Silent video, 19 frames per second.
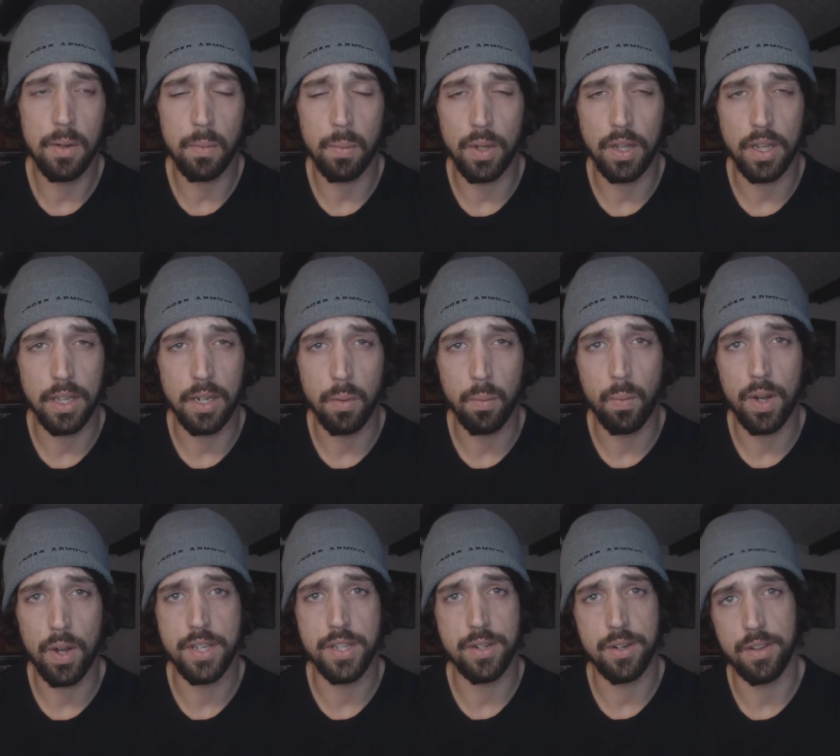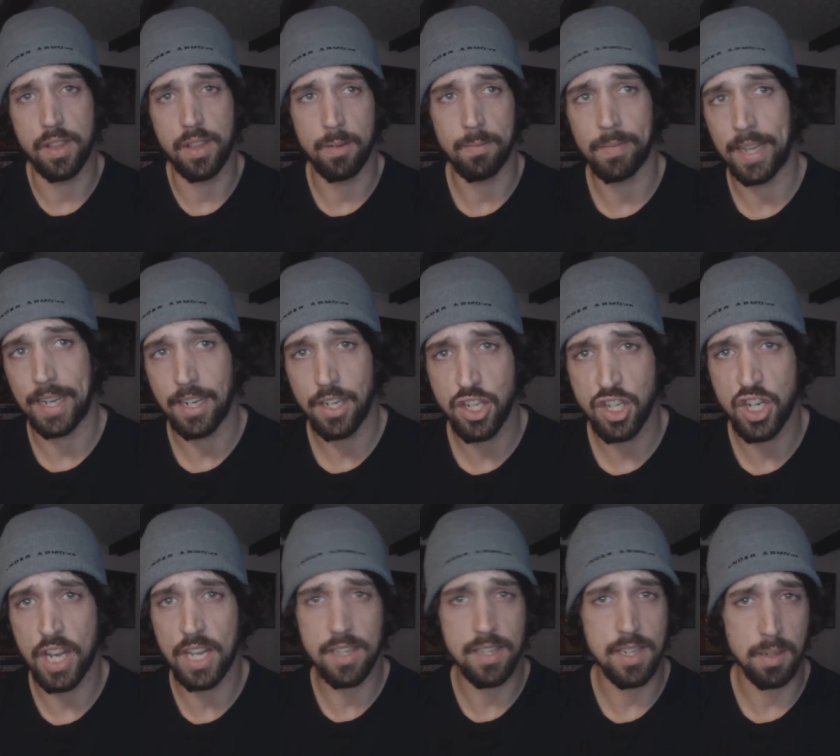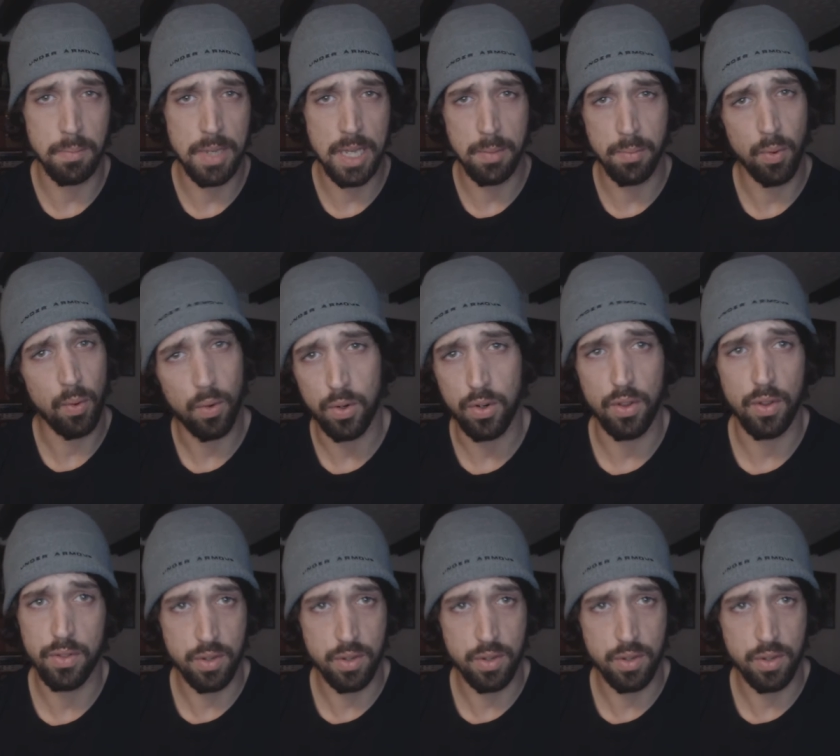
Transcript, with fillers: related ones are them like chasing people or